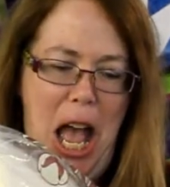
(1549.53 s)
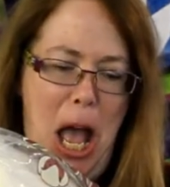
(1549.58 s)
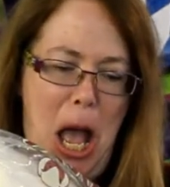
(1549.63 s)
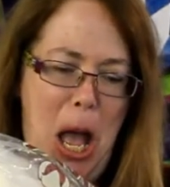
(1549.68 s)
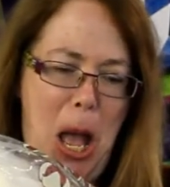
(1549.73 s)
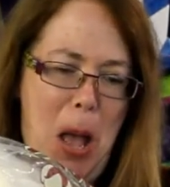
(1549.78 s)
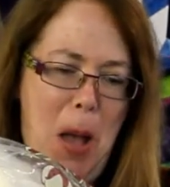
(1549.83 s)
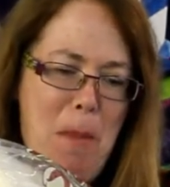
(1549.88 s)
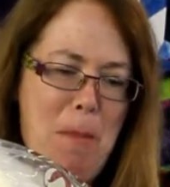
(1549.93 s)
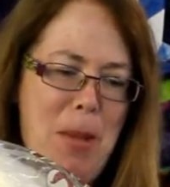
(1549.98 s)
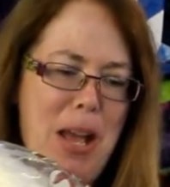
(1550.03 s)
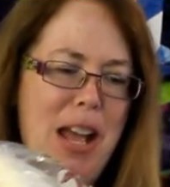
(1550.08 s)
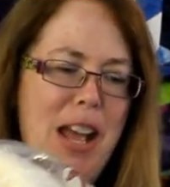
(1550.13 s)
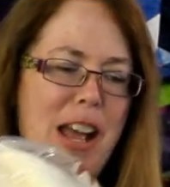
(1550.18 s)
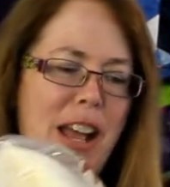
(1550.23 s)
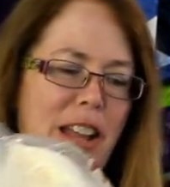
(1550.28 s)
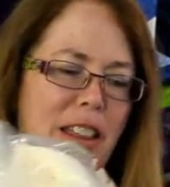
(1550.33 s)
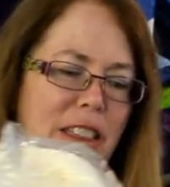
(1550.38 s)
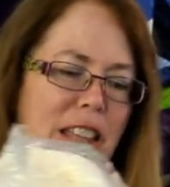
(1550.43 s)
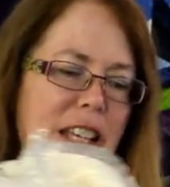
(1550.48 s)
go.
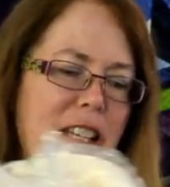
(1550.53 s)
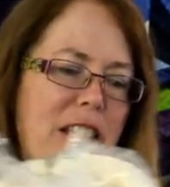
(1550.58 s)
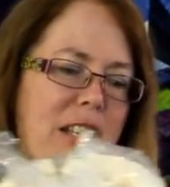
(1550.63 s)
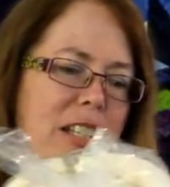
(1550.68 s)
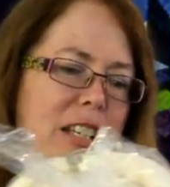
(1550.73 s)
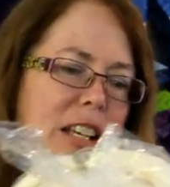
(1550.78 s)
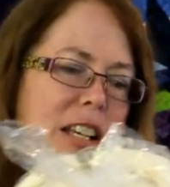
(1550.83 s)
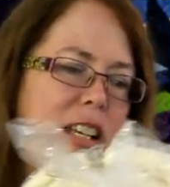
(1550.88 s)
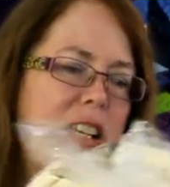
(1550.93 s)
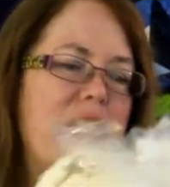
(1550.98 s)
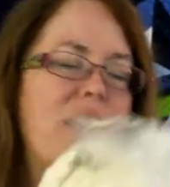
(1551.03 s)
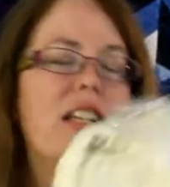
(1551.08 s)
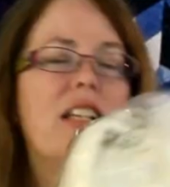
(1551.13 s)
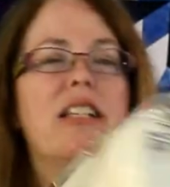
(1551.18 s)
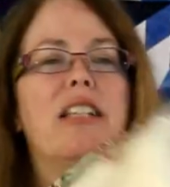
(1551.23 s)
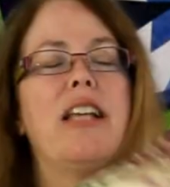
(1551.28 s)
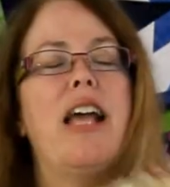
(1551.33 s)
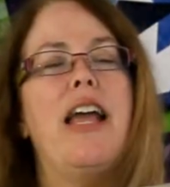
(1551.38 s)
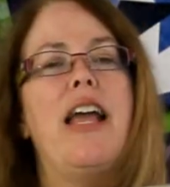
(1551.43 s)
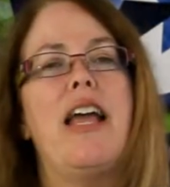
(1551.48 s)
This
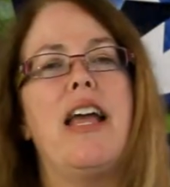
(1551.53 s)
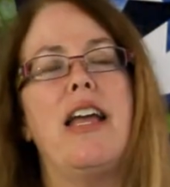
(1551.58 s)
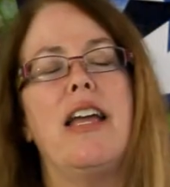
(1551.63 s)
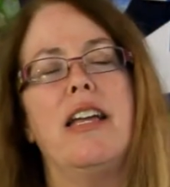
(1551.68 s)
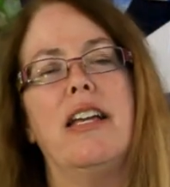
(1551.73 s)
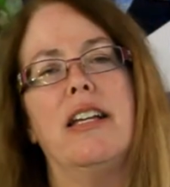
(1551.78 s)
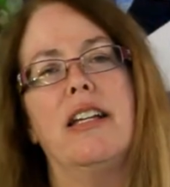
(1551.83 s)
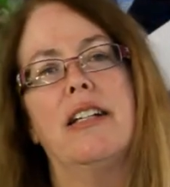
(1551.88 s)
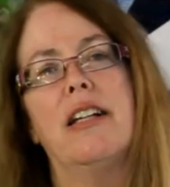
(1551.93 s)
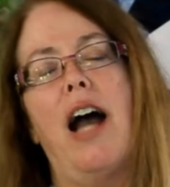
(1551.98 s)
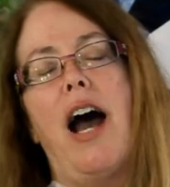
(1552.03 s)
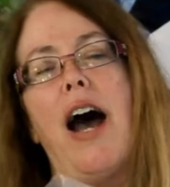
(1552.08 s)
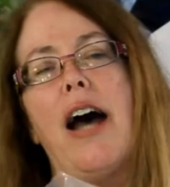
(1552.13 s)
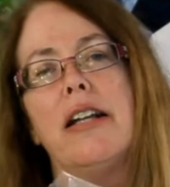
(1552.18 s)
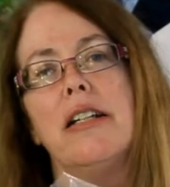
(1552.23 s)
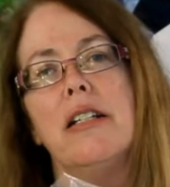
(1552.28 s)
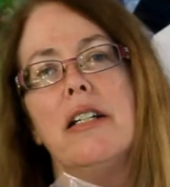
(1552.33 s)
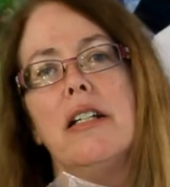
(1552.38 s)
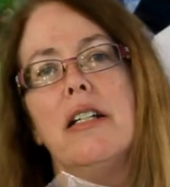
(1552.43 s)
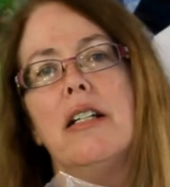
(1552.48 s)
is a
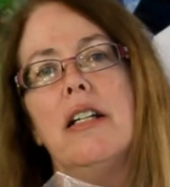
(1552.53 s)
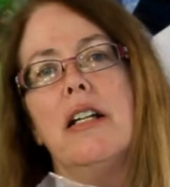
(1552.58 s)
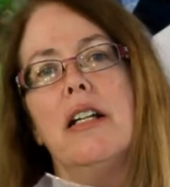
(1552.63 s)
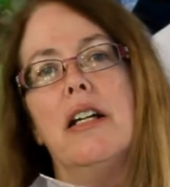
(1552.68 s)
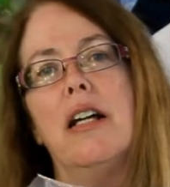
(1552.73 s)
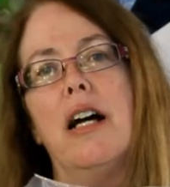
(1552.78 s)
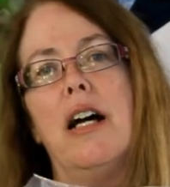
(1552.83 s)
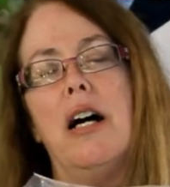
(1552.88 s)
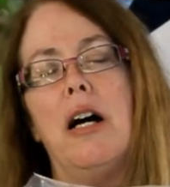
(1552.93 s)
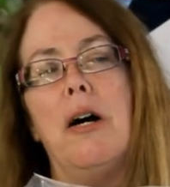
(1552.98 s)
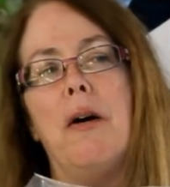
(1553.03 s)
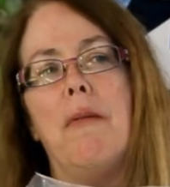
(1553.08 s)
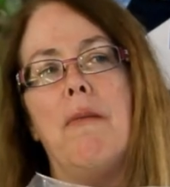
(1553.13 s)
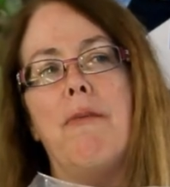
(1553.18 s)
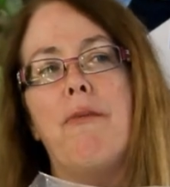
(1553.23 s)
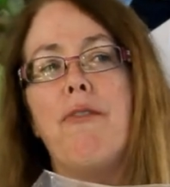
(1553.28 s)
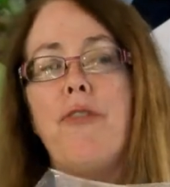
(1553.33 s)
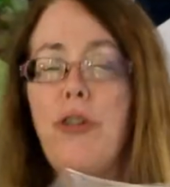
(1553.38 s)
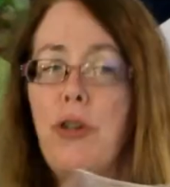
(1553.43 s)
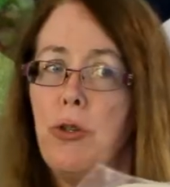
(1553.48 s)
cotton
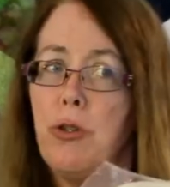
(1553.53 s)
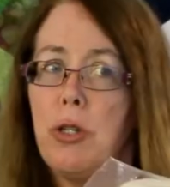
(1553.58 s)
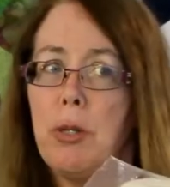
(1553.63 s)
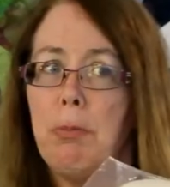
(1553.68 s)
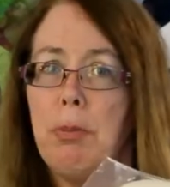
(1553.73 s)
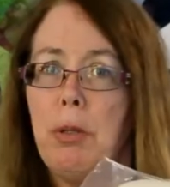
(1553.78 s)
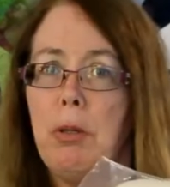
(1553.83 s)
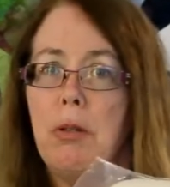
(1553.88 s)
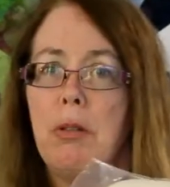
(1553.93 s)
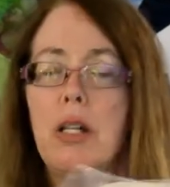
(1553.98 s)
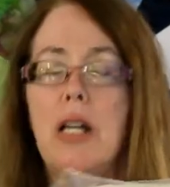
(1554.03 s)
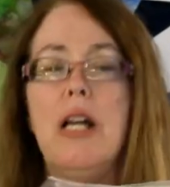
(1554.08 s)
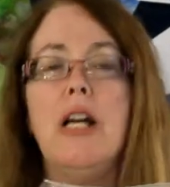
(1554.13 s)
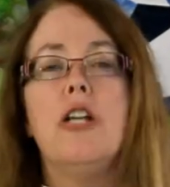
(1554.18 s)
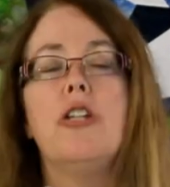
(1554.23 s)
fusible.